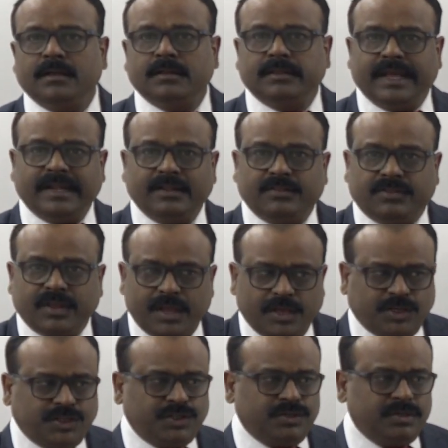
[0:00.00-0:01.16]
then they
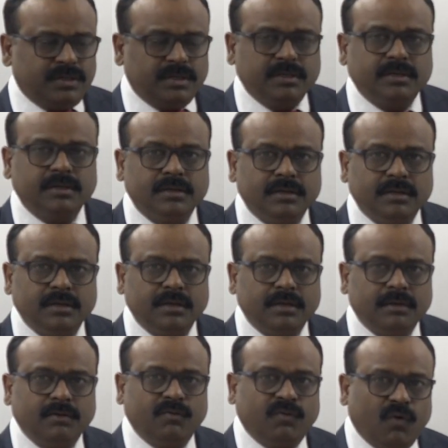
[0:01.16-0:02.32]
should
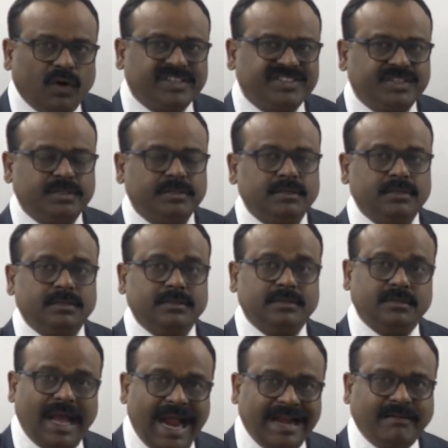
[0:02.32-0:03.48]
watch
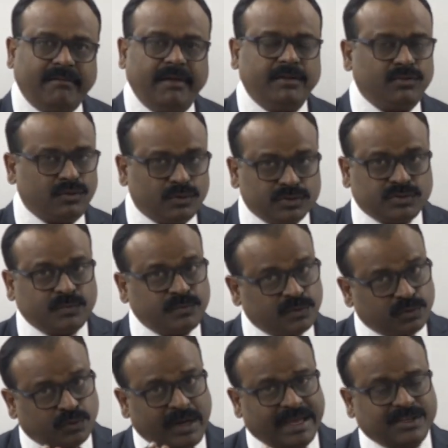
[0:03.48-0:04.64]
those
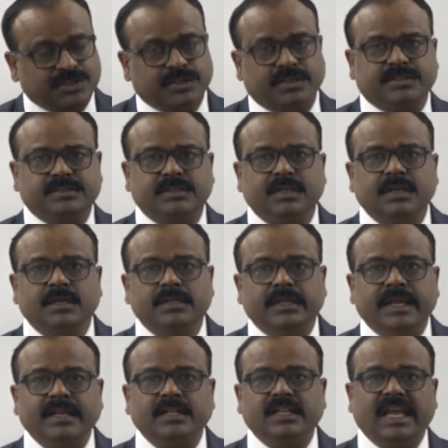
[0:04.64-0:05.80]
two lectures,
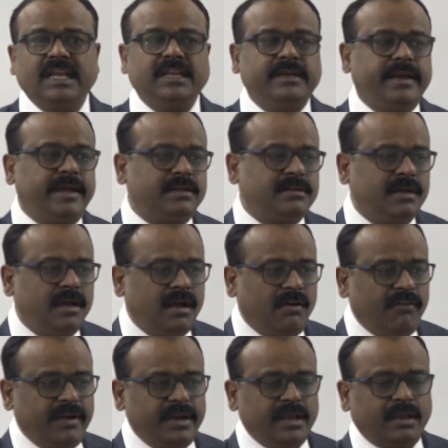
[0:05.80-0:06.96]
then they'll get a
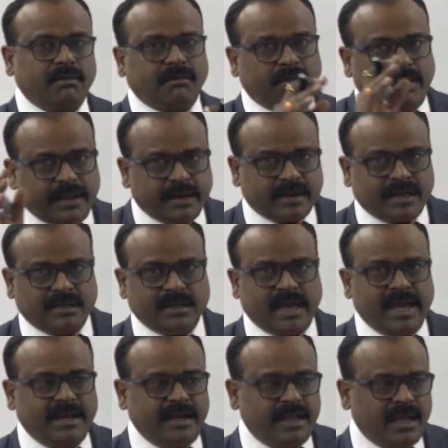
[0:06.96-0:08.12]
very clear-cut
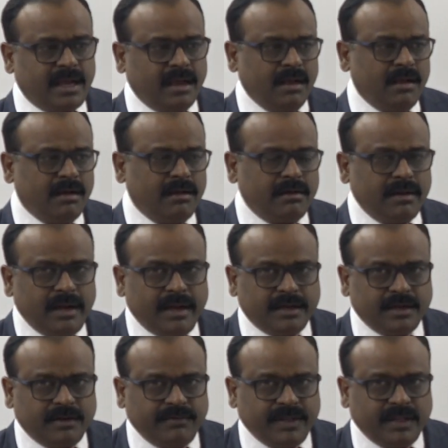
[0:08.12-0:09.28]
idea
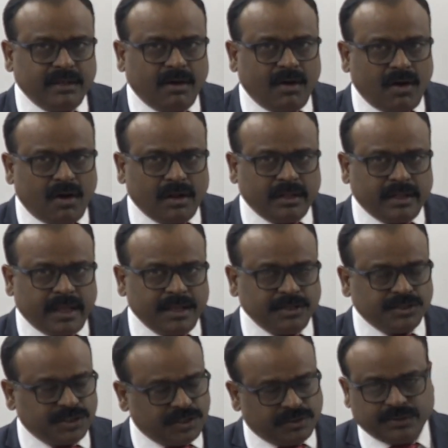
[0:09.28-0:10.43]
related with all the
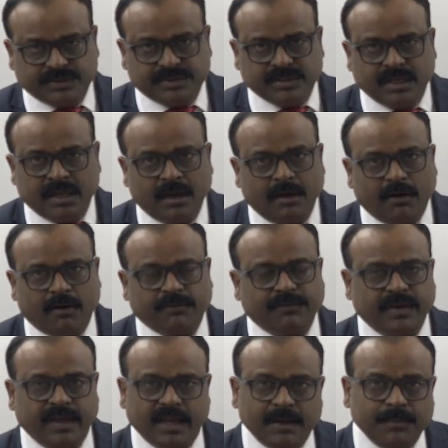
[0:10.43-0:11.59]
issues of
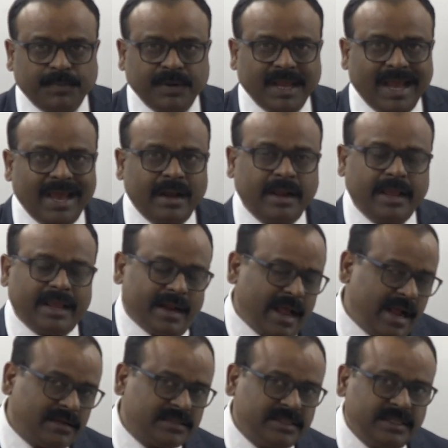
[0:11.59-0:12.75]
NPR,
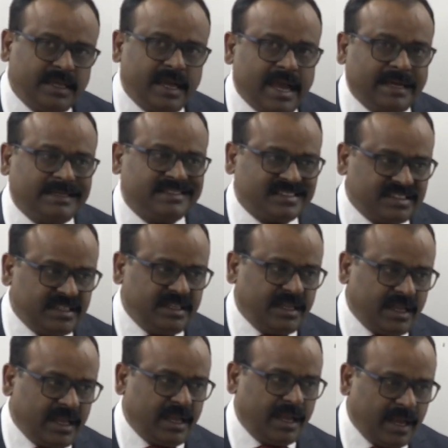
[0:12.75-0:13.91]
NRC and
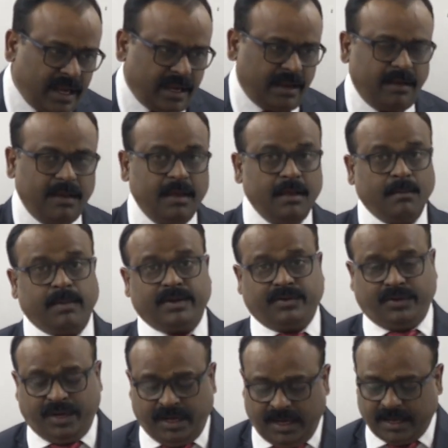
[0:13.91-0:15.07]
CAA. But
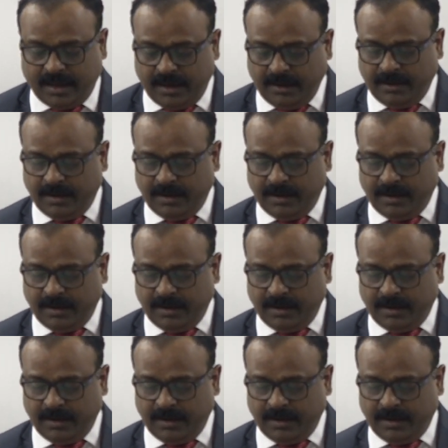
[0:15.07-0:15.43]
here